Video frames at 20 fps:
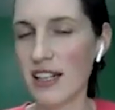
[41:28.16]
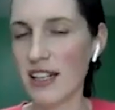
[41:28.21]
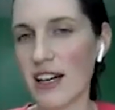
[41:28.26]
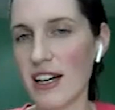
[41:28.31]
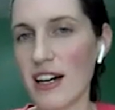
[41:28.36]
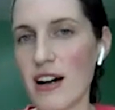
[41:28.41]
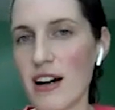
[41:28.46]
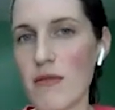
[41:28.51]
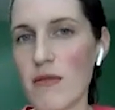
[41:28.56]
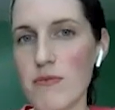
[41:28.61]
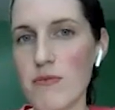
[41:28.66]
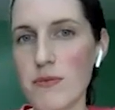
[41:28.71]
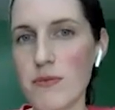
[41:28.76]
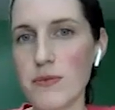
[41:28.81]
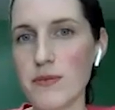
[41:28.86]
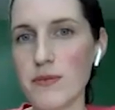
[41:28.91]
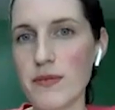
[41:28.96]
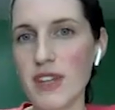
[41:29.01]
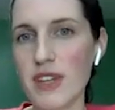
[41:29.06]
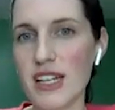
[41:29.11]

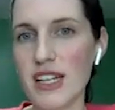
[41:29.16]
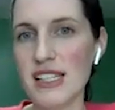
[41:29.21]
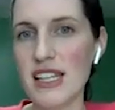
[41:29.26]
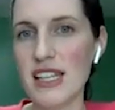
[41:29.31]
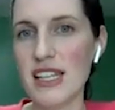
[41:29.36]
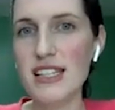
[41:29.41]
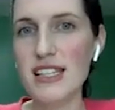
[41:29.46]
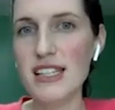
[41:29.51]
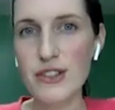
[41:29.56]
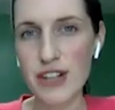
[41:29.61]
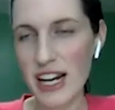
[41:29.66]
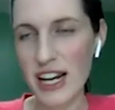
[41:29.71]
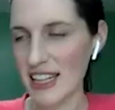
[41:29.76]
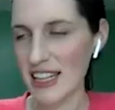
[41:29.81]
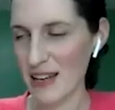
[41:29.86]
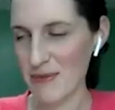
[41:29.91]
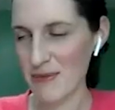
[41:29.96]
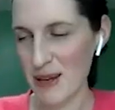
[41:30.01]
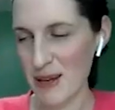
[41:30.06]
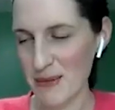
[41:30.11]
Because I think it's great
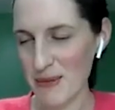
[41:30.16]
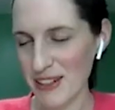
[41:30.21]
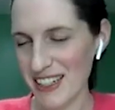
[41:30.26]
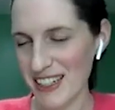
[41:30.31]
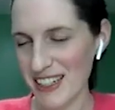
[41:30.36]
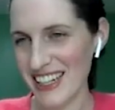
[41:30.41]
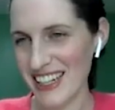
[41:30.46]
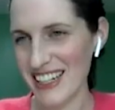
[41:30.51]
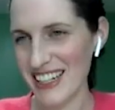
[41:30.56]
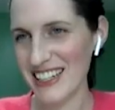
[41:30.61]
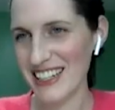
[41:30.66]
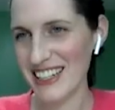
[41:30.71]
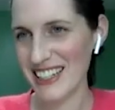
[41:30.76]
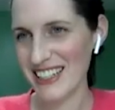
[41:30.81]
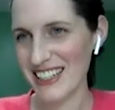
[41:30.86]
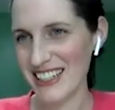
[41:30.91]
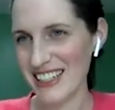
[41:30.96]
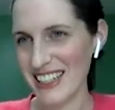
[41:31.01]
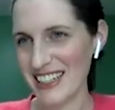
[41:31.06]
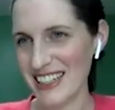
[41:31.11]
that people attend
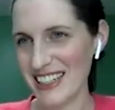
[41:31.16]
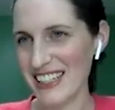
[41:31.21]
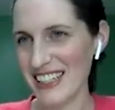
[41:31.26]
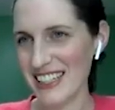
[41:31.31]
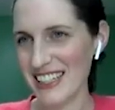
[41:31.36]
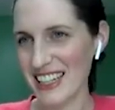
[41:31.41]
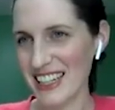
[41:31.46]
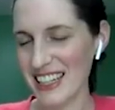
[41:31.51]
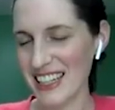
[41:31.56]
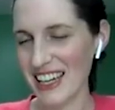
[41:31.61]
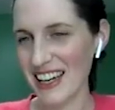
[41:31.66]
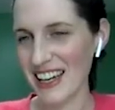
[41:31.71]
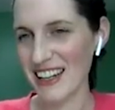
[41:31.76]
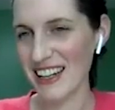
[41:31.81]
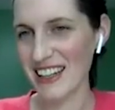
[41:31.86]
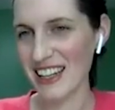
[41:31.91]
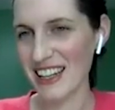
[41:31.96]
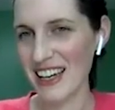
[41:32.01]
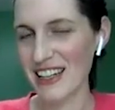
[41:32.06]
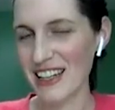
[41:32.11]
things like this and get
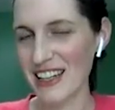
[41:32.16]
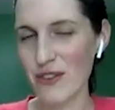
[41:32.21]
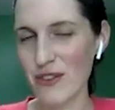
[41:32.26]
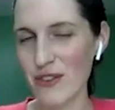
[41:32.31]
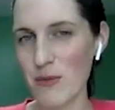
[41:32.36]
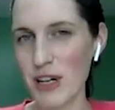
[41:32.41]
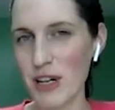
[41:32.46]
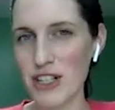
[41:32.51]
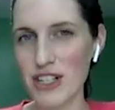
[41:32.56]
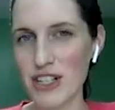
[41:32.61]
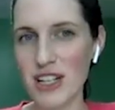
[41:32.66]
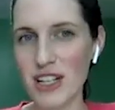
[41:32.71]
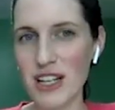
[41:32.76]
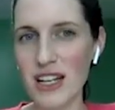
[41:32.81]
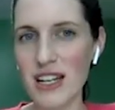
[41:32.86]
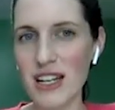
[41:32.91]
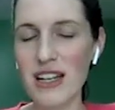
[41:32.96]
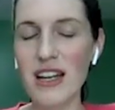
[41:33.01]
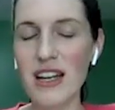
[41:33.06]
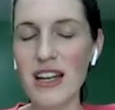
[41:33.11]
that information.
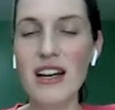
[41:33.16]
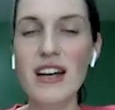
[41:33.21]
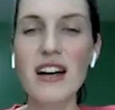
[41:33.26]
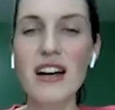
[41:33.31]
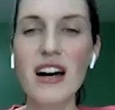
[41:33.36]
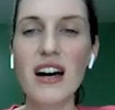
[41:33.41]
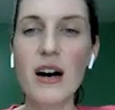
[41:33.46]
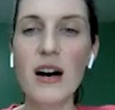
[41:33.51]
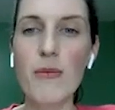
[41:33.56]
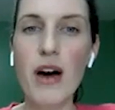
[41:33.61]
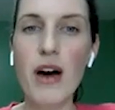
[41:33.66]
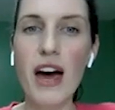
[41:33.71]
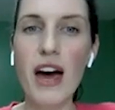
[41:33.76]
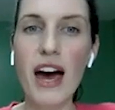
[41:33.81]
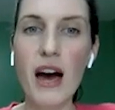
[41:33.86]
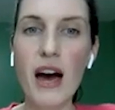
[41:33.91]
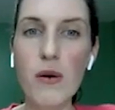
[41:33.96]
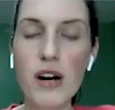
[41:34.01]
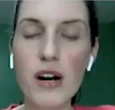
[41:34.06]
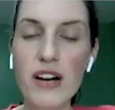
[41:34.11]
And
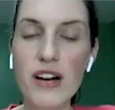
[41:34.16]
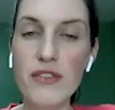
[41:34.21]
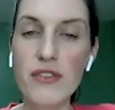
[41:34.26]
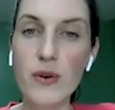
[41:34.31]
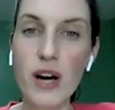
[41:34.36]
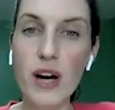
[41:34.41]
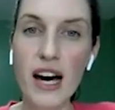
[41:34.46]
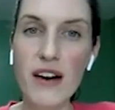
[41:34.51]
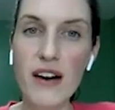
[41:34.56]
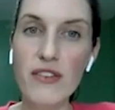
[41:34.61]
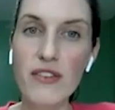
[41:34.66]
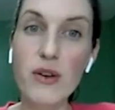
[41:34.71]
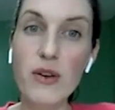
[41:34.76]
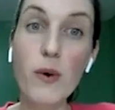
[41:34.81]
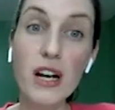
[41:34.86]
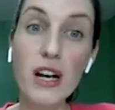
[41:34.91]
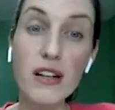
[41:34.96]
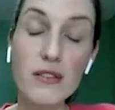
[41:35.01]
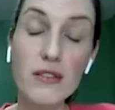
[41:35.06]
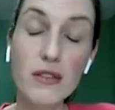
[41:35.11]
if you
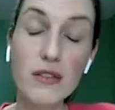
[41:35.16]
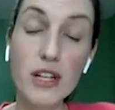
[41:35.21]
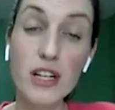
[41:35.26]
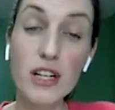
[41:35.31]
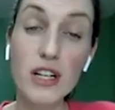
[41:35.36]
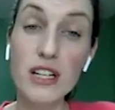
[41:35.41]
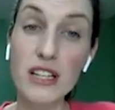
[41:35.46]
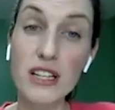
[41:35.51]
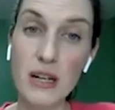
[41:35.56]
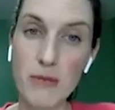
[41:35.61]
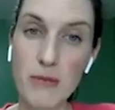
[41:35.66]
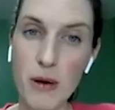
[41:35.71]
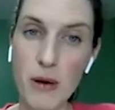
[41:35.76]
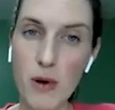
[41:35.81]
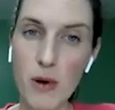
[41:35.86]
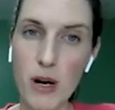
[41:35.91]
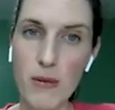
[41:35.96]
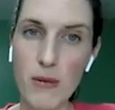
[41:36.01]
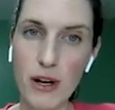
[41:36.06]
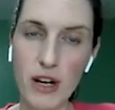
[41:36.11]
want to learn a little bit
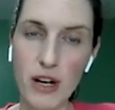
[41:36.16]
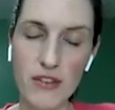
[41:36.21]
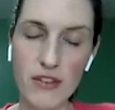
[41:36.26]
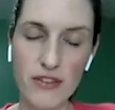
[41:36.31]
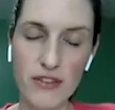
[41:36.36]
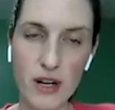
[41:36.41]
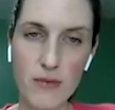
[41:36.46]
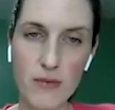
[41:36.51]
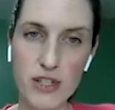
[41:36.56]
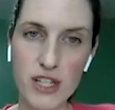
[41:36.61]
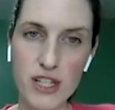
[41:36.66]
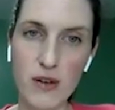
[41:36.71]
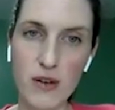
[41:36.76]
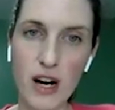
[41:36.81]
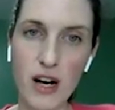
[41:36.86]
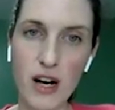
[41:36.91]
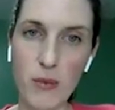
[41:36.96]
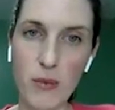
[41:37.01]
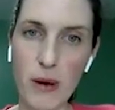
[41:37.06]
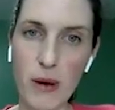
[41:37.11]
more about our firm too,
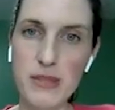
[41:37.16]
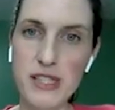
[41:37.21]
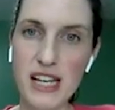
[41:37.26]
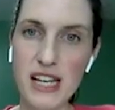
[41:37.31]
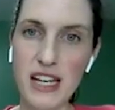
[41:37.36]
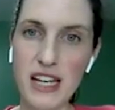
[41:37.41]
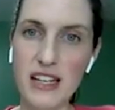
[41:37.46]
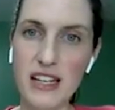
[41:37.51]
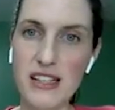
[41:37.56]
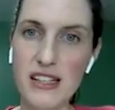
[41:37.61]
our website